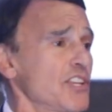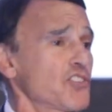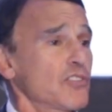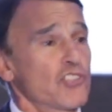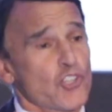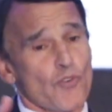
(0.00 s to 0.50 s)

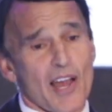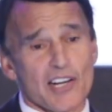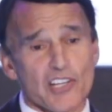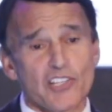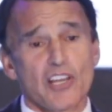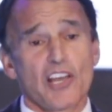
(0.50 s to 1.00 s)
that
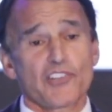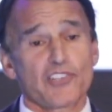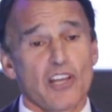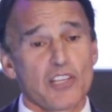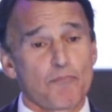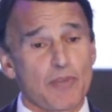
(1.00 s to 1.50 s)
Strata does
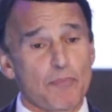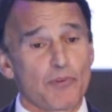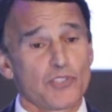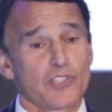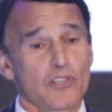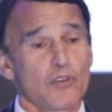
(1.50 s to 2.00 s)
and other
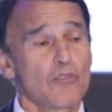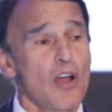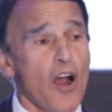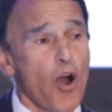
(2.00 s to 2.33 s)
people do